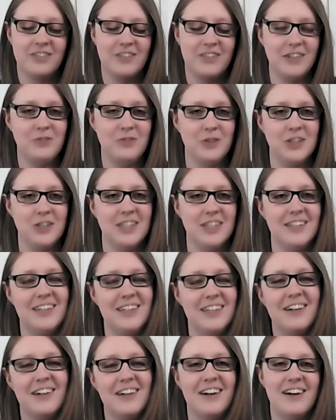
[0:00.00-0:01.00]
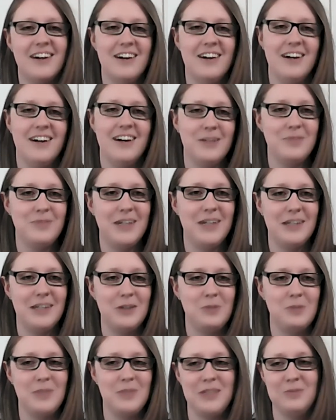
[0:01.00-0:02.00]
unfortunately. Um, yeah, that
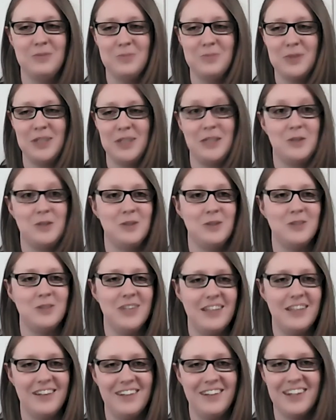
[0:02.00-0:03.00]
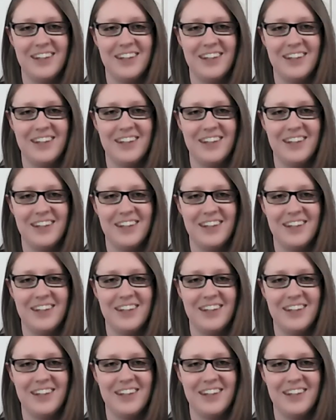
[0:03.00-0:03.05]
would be pretty cool, I think.